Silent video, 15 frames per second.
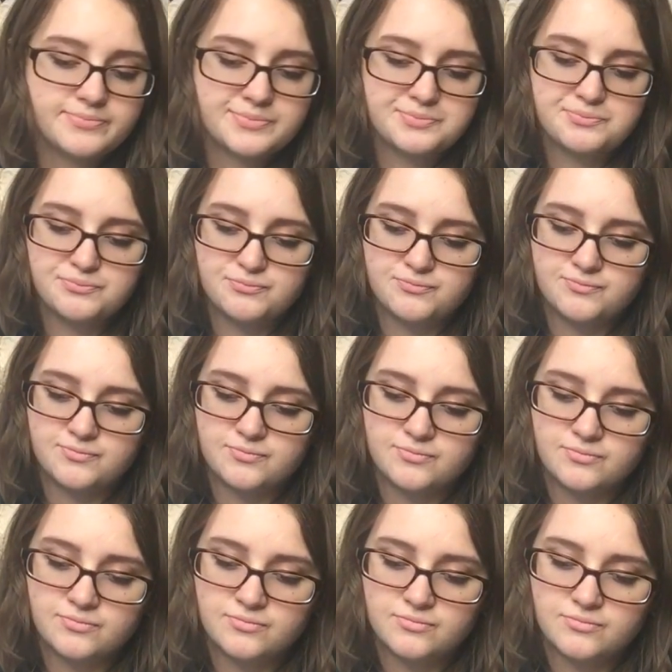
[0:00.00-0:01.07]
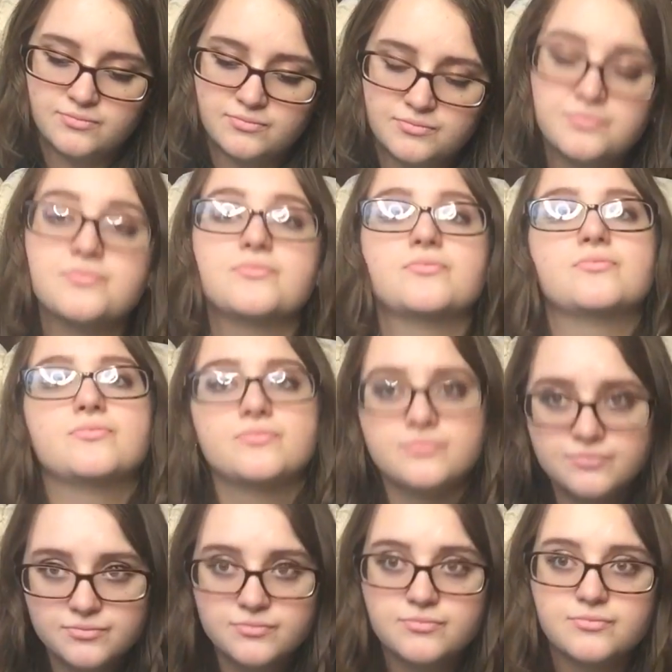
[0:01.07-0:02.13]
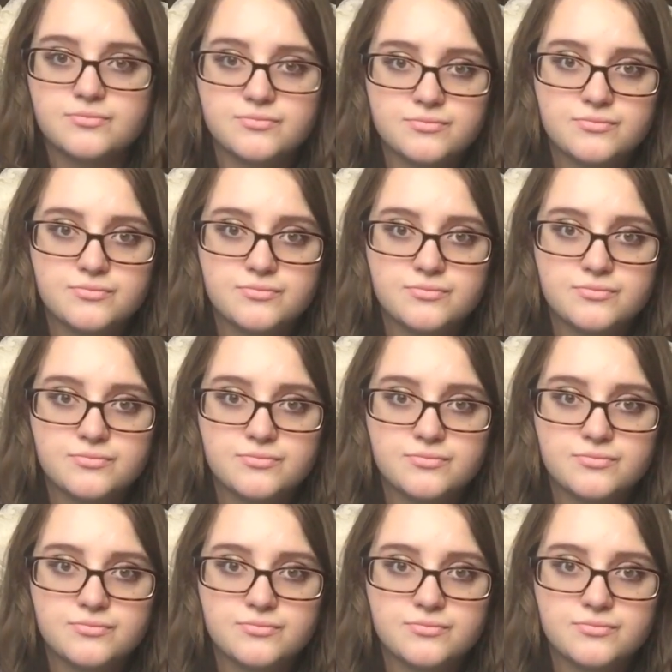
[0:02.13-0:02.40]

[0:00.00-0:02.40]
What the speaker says: Nothing is said.